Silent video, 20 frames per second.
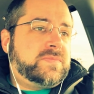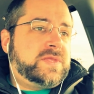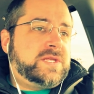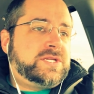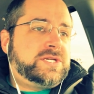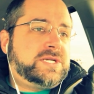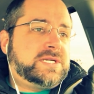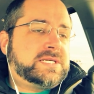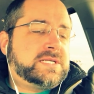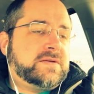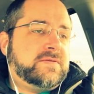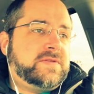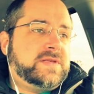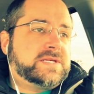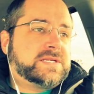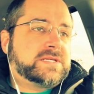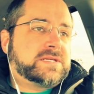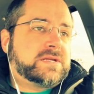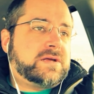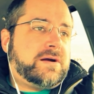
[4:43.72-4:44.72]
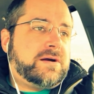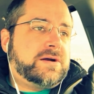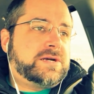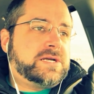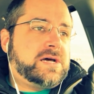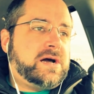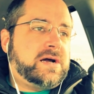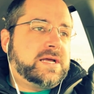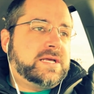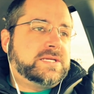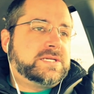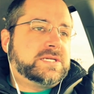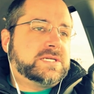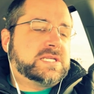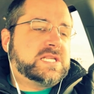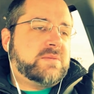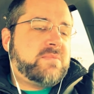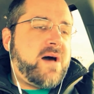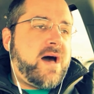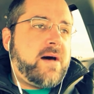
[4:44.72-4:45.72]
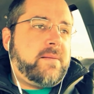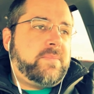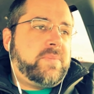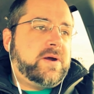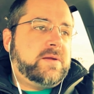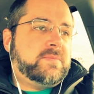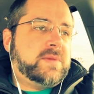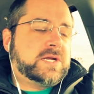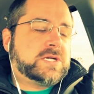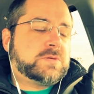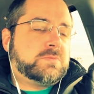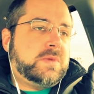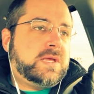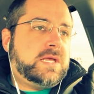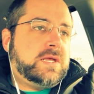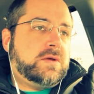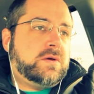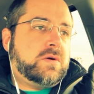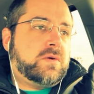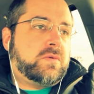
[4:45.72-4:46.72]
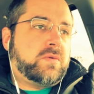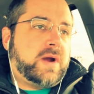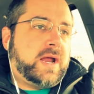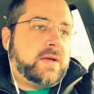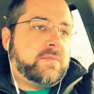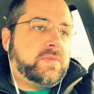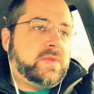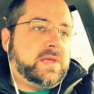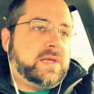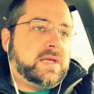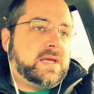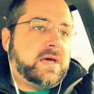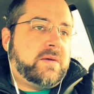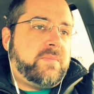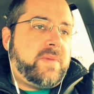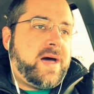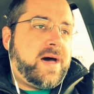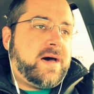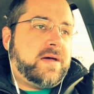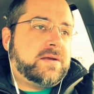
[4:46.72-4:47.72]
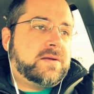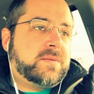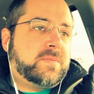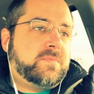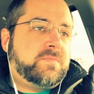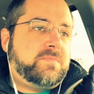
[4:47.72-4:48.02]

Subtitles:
gist of this car talk is just about pretty much me rambling about